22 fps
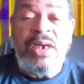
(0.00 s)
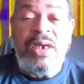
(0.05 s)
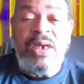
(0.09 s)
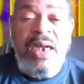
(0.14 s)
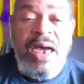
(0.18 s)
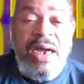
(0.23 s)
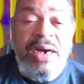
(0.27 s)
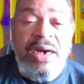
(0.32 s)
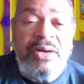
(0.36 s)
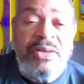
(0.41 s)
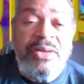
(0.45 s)
and
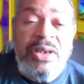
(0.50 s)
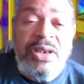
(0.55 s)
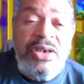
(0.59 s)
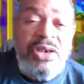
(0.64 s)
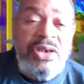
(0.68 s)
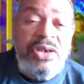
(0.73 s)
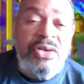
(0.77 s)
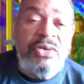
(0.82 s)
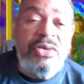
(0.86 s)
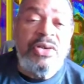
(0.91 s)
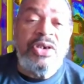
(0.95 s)
honor that
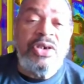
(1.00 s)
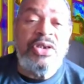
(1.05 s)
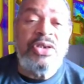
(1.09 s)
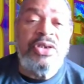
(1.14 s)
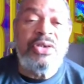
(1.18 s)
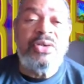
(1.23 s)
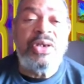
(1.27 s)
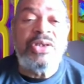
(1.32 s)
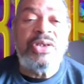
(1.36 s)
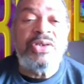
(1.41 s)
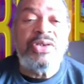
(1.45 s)
you are
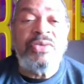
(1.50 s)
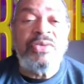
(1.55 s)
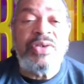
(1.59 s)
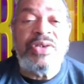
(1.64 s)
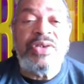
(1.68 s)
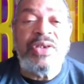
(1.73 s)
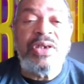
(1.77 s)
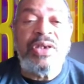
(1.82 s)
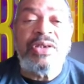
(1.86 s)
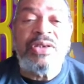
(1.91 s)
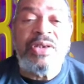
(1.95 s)
due as a
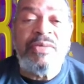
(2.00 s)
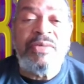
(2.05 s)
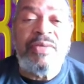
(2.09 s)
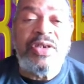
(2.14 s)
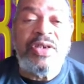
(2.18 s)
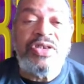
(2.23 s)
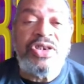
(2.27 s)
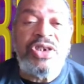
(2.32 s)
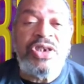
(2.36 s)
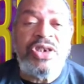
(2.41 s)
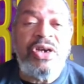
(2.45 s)
result of
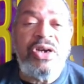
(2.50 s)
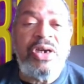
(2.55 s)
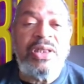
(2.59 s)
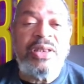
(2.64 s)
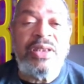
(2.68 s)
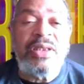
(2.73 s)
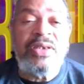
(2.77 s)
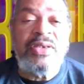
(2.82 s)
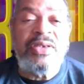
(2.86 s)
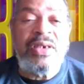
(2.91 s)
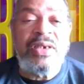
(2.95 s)
us
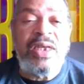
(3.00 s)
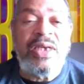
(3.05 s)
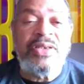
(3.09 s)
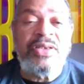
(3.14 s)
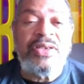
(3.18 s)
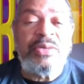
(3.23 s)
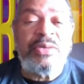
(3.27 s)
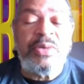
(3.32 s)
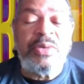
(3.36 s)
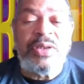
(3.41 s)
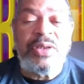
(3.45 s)
sharing this
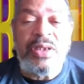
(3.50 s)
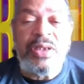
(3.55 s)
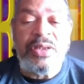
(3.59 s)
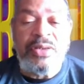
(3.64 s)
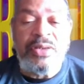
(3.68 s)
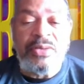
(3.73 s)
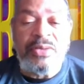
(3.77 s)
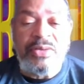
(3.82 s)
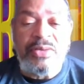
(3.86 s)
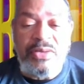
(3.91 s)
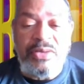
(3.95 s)
lesson with
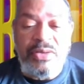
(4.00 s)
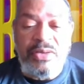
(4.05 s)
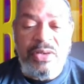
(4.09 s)
others.